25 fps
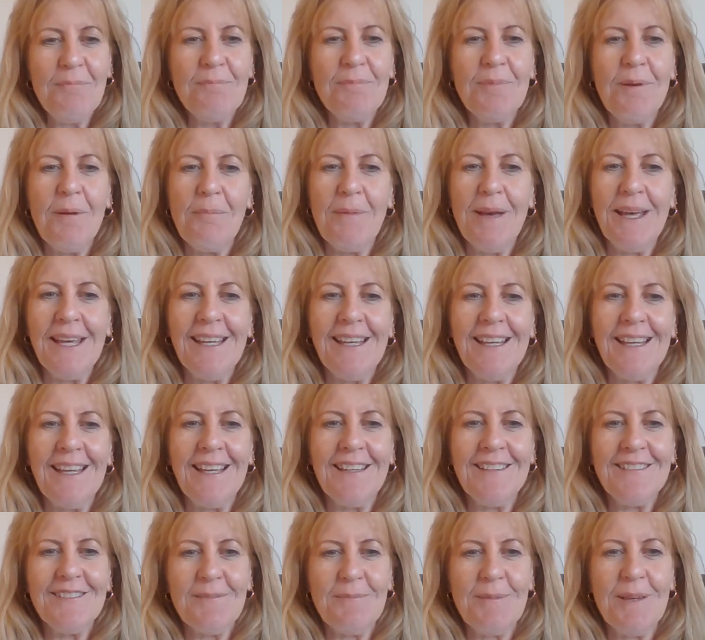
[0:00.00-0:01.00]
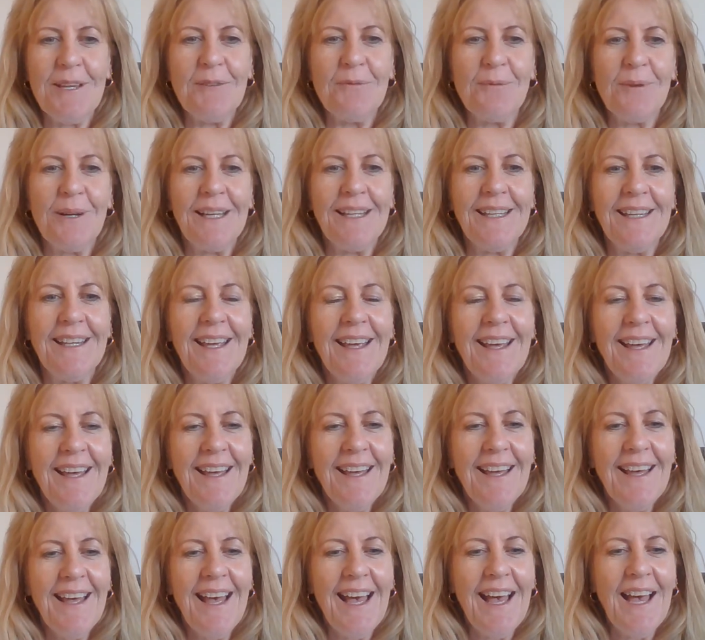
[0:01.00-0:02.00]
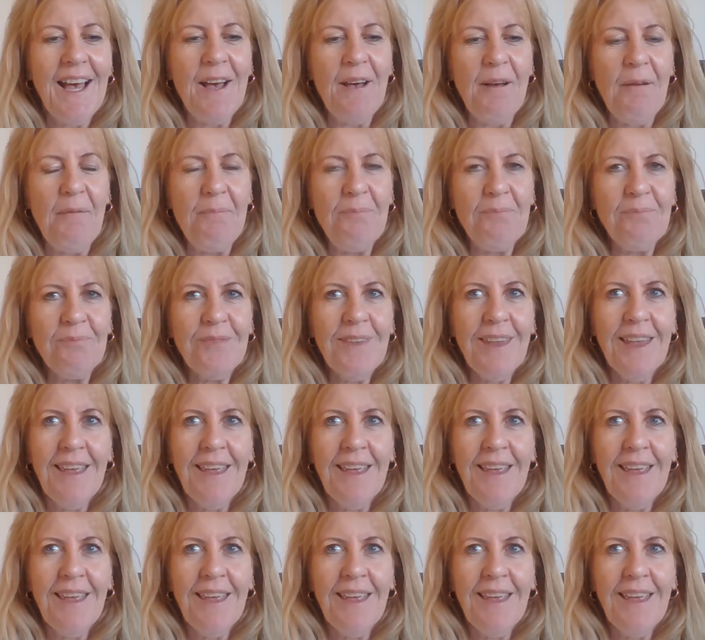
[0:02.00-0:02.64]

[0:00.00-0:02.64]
but making some headway. Um,